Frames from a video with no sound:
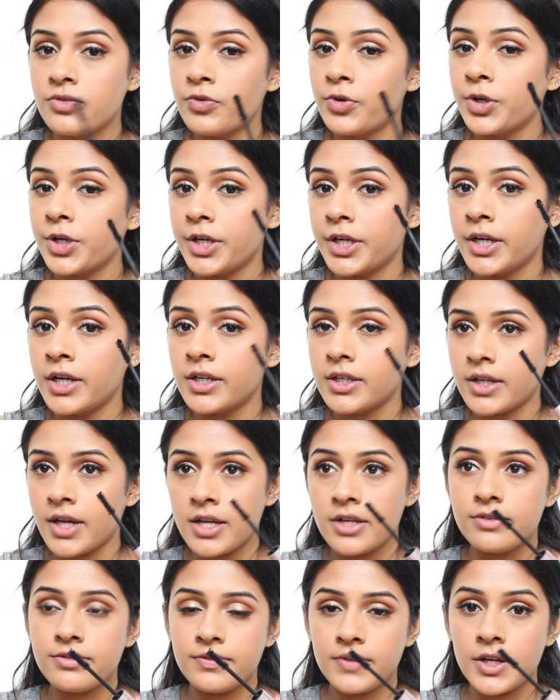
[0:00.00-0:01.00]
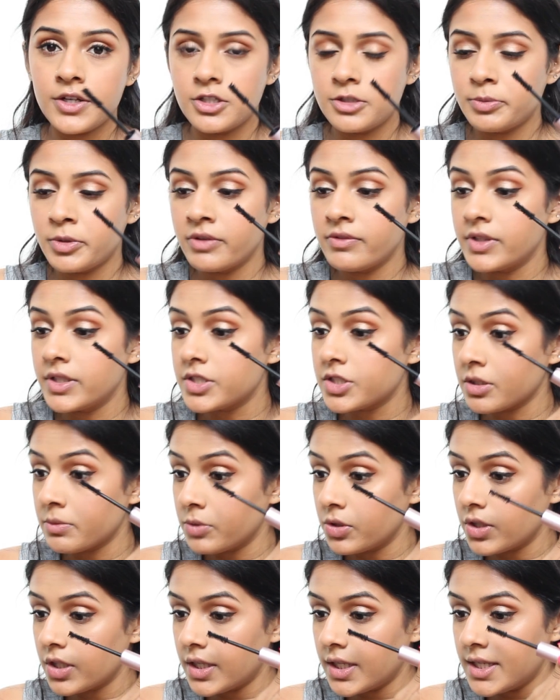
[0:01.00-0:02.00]
for kind of underprivileged
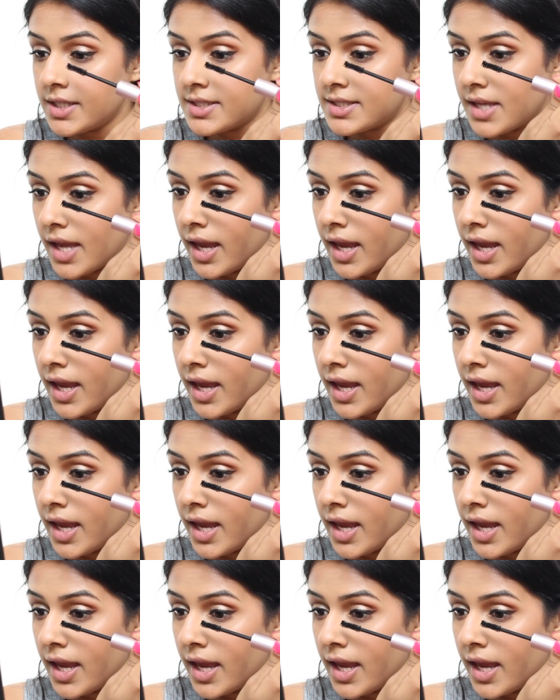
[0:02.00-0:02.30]
communities,